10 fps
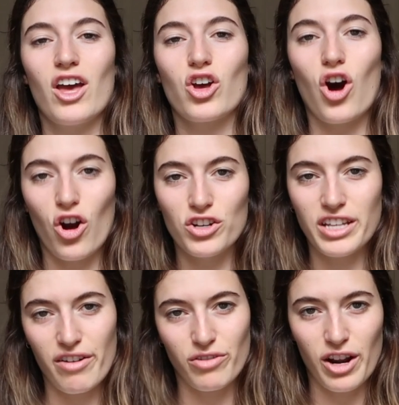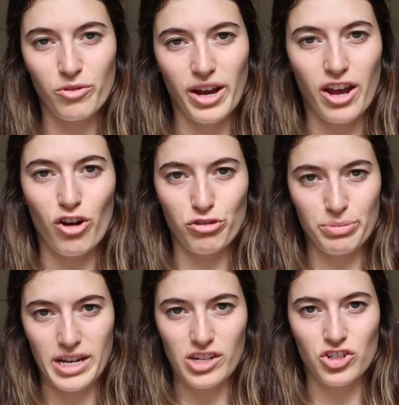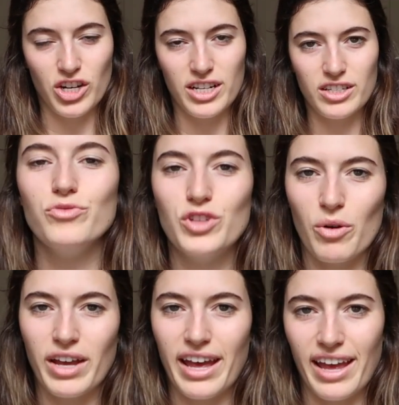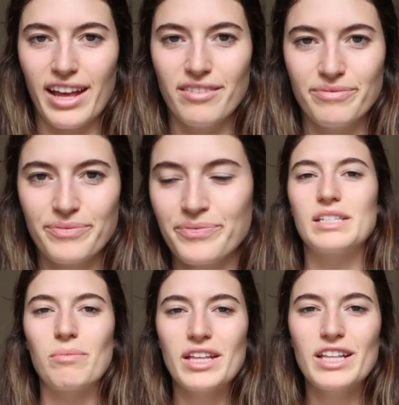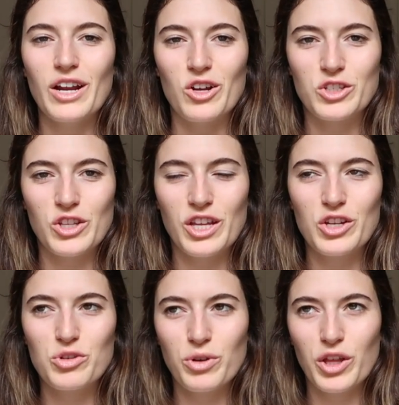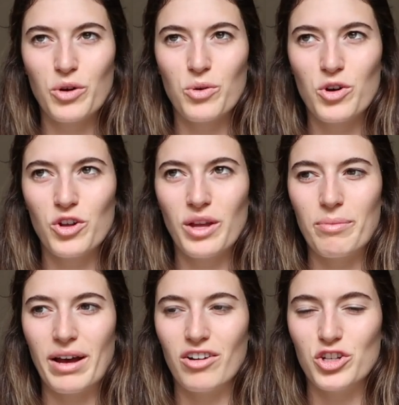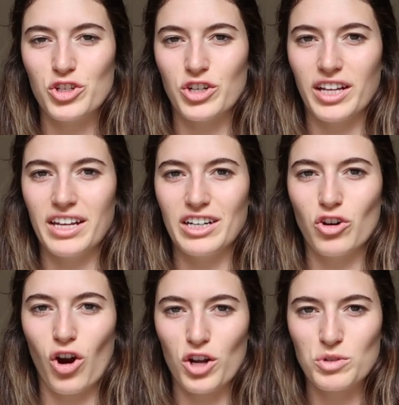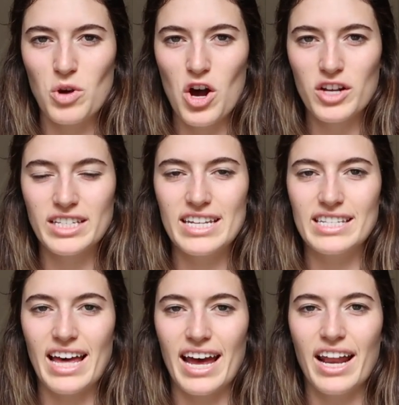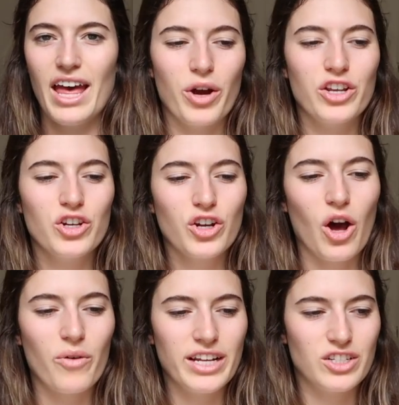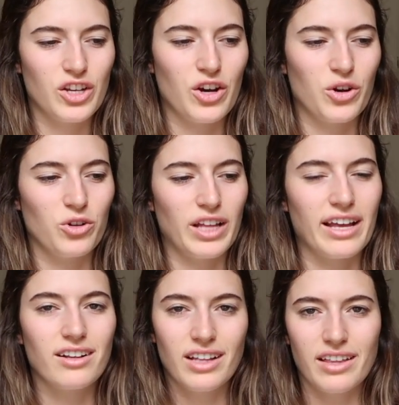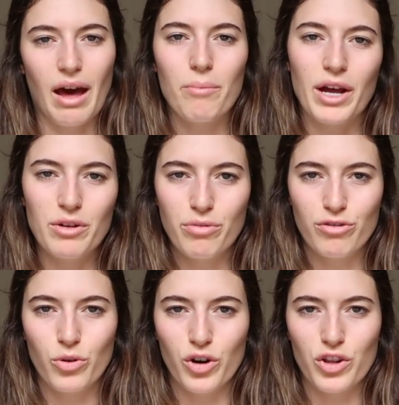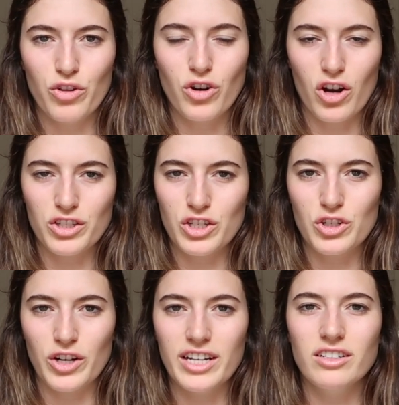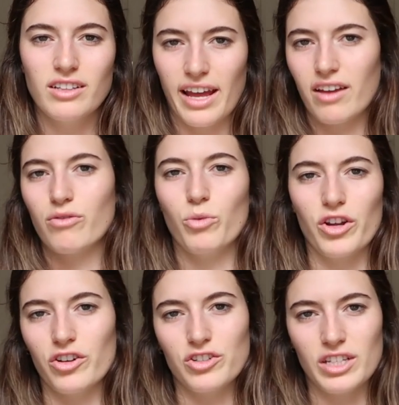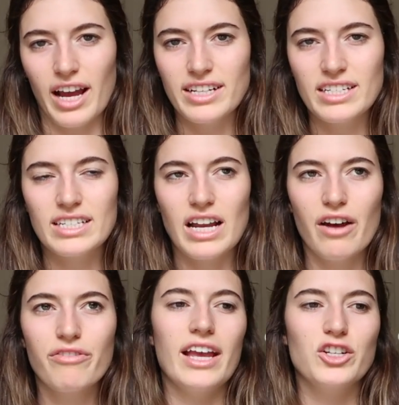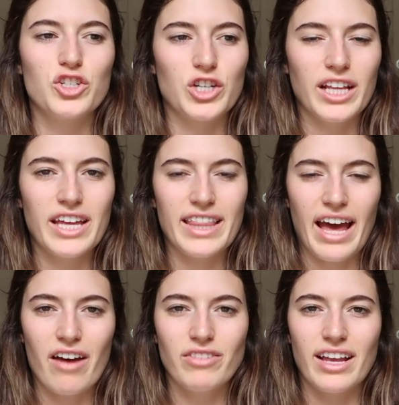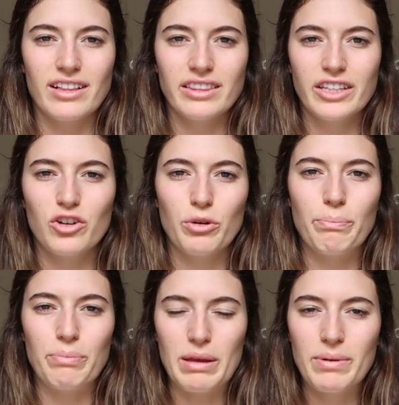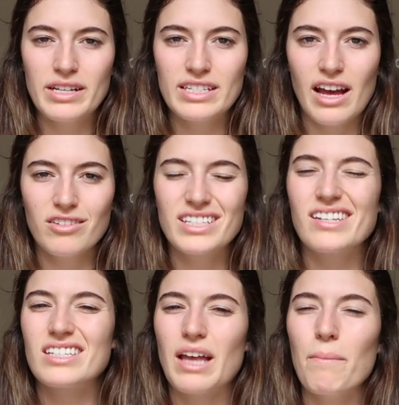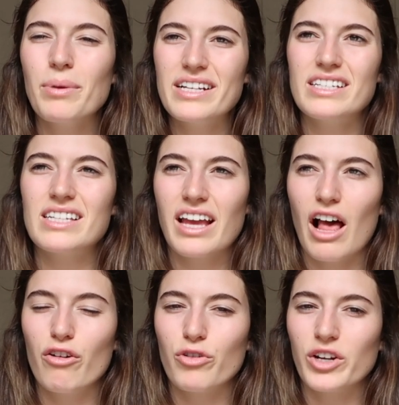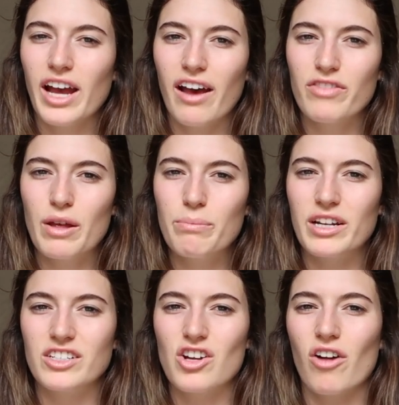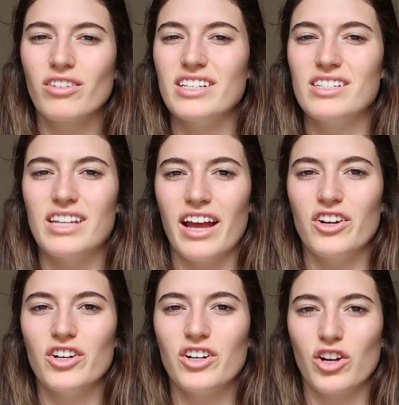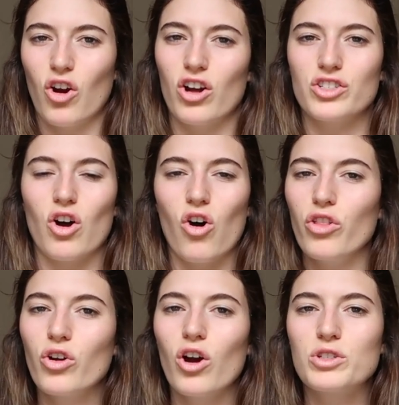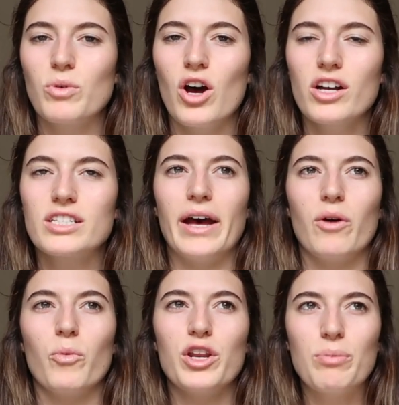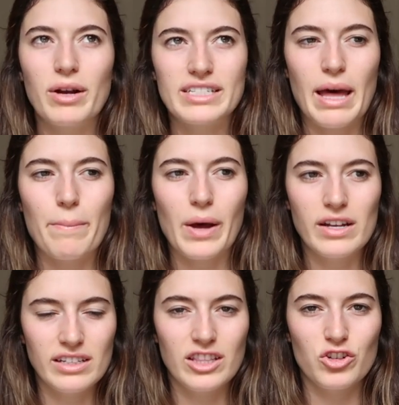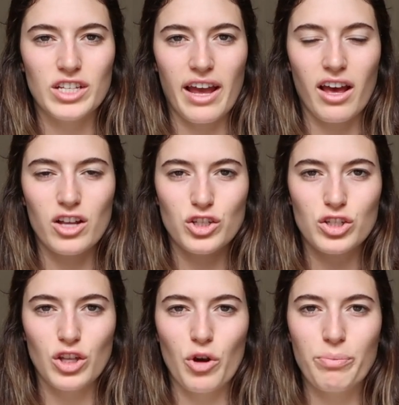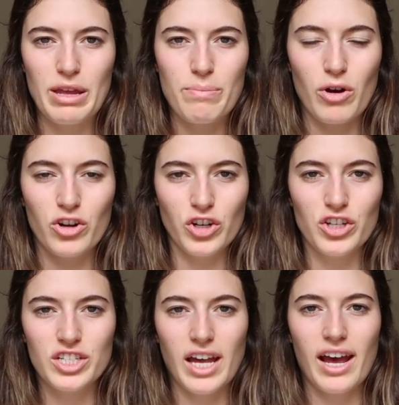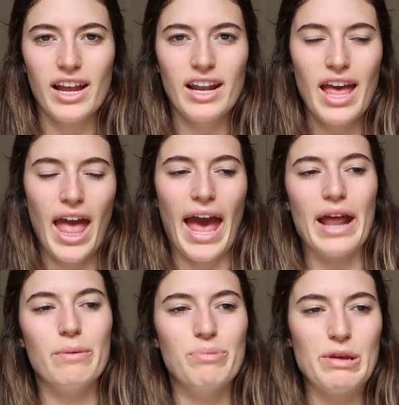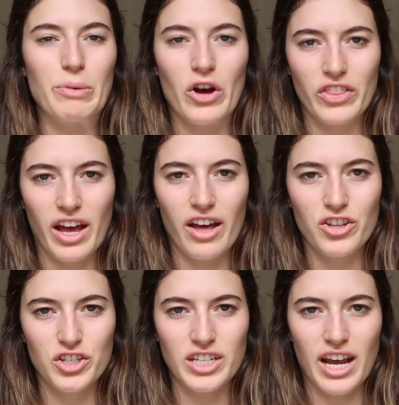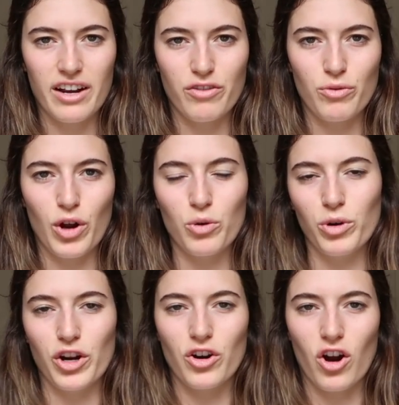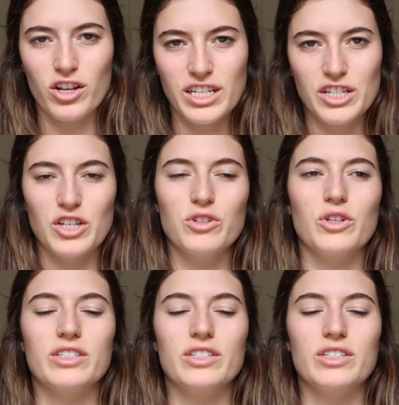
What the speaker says: cars have right of way over pedestrians. Don't get hit. Something that I also think is really cool about Australian crosswalks is that when you're going to go like click that button before you cross the street, like where there's lights and stuff, in Australia they have like little beeping sounds. Some places in California have them, but it's not really standard across all the crosswalk. But when you press that button, there's like a slow beep on your side and a beep on the other side of the road where you're crossing to. So